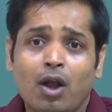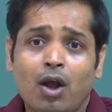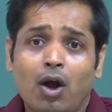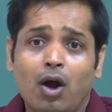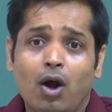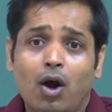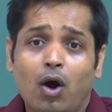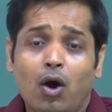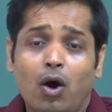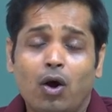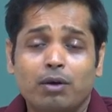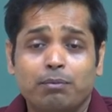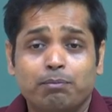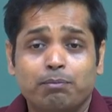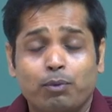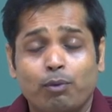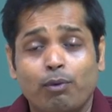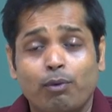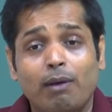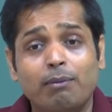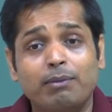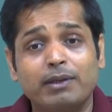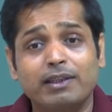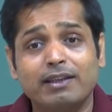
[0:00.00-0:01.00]
or
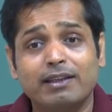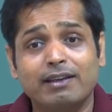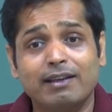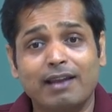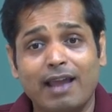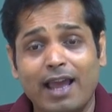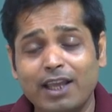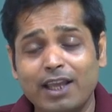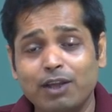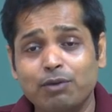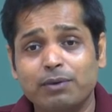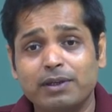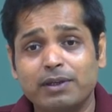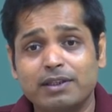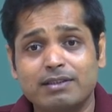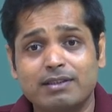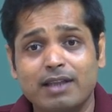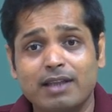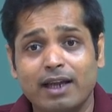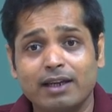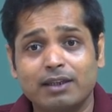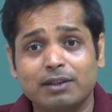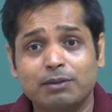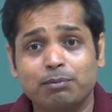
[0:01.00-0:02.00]
probably in a language
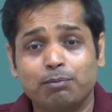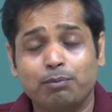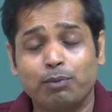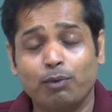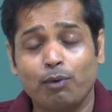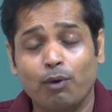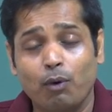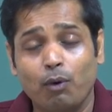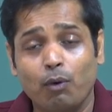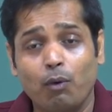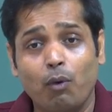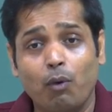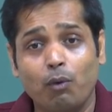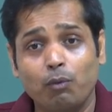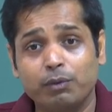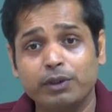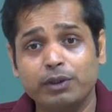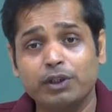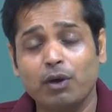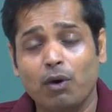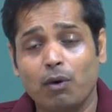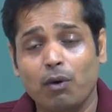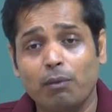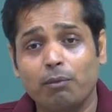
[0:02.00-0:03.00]
that
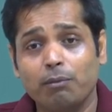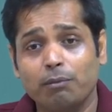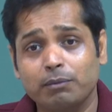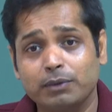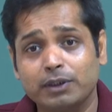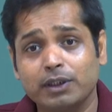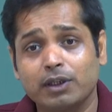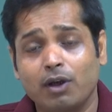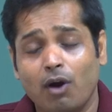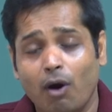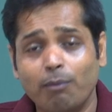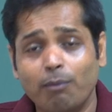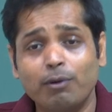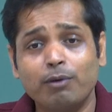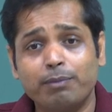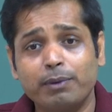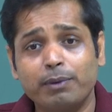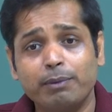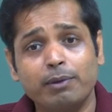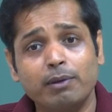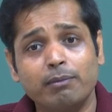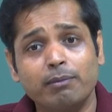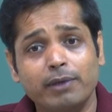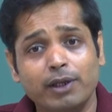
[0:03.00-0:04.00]
the common
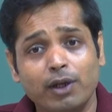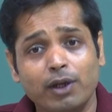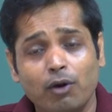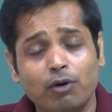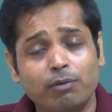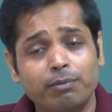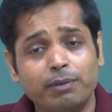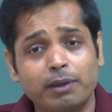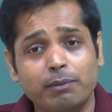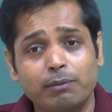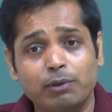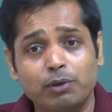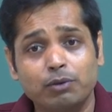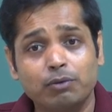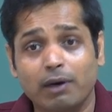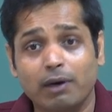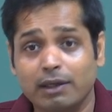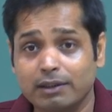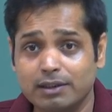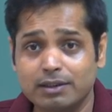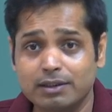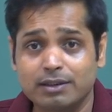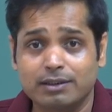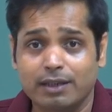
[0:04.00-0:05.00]
people may not be able to
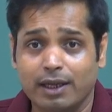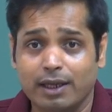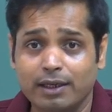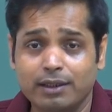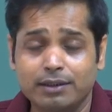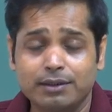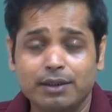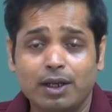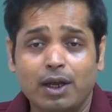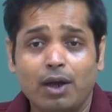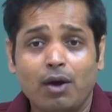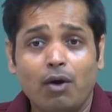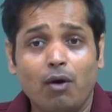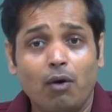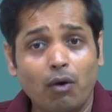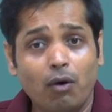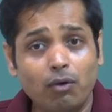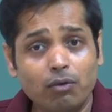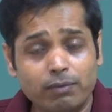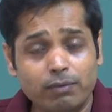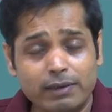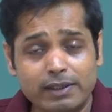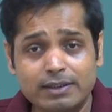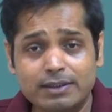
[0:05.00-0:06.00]
understand
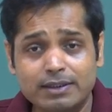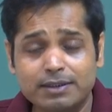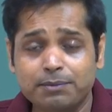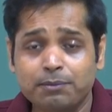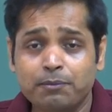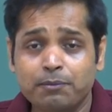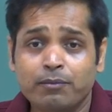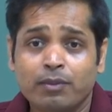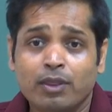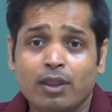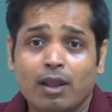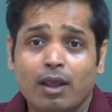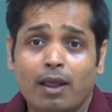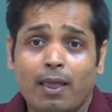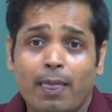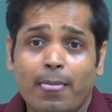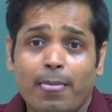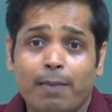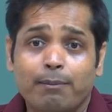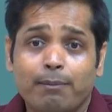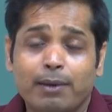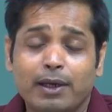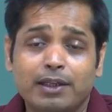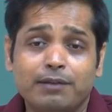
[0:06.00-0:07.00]
always,
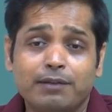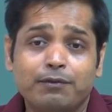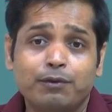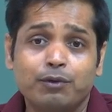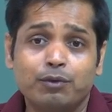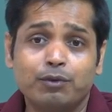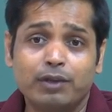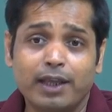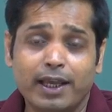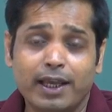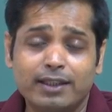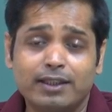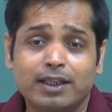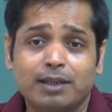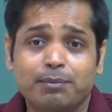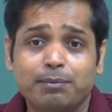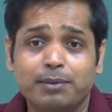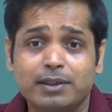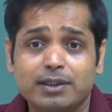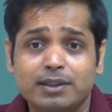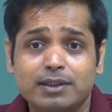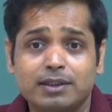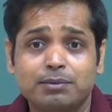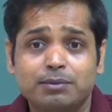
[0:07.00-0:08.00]
but if you take that
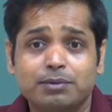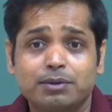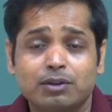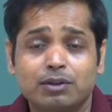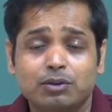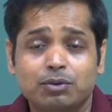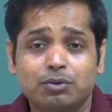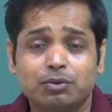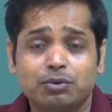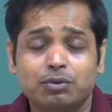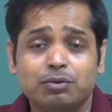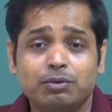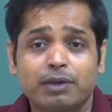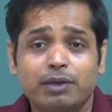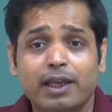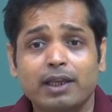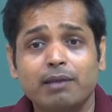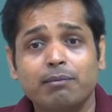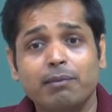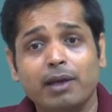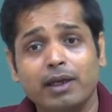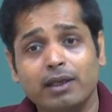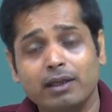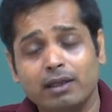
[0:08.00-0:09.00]
prescription to any
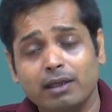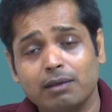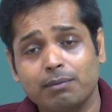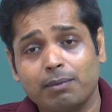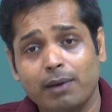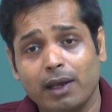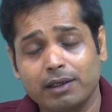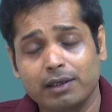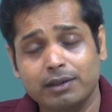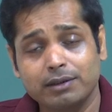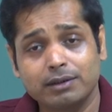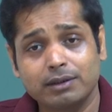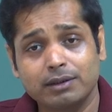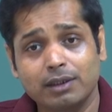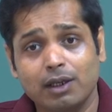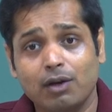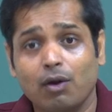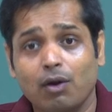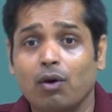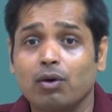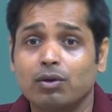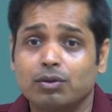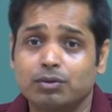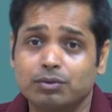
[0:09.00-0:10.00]
medical practitioner
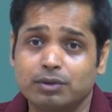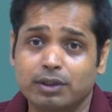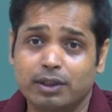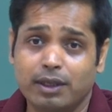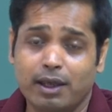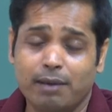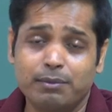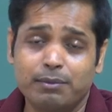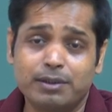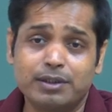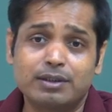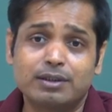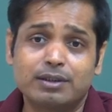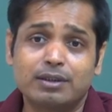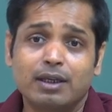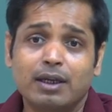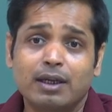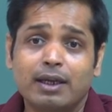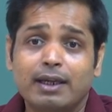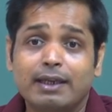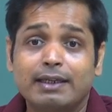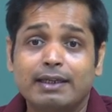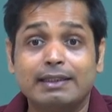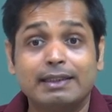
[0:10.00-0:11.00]
or to the chemist,
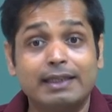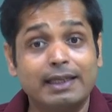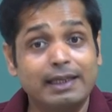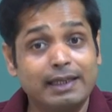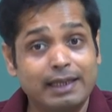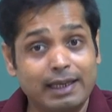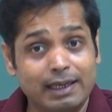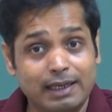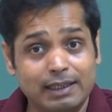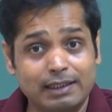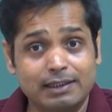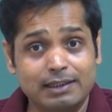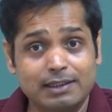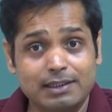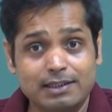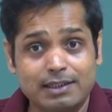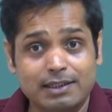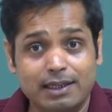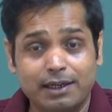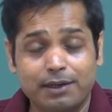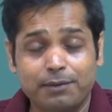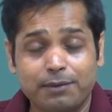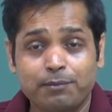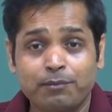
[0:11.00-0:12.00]
they can
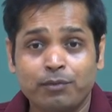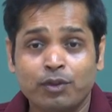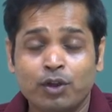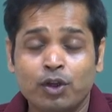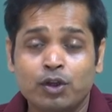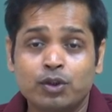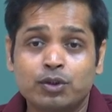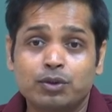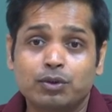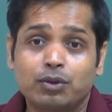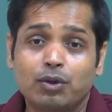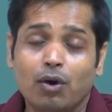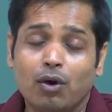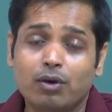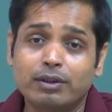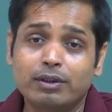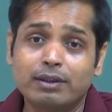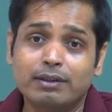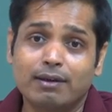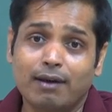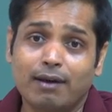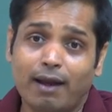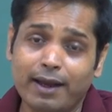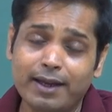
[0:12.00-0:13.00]
understand. So doctor
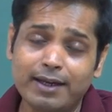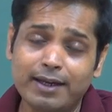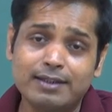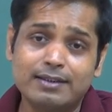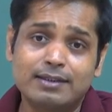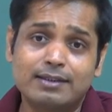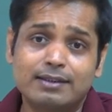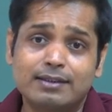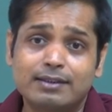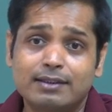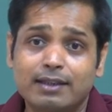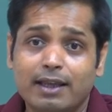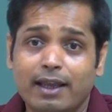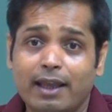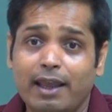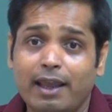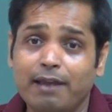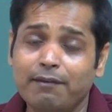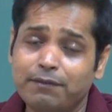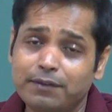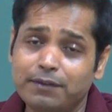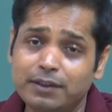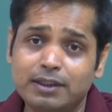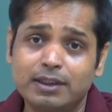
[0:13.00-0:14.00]
writes
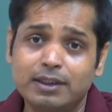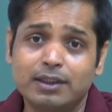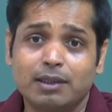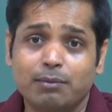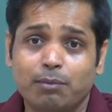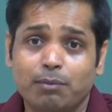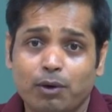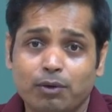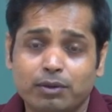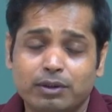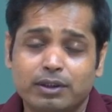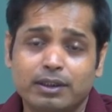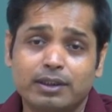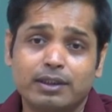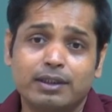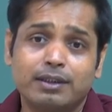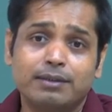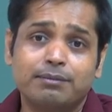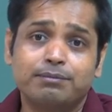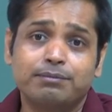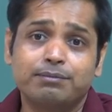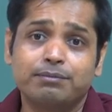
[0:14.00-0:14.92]
everything about the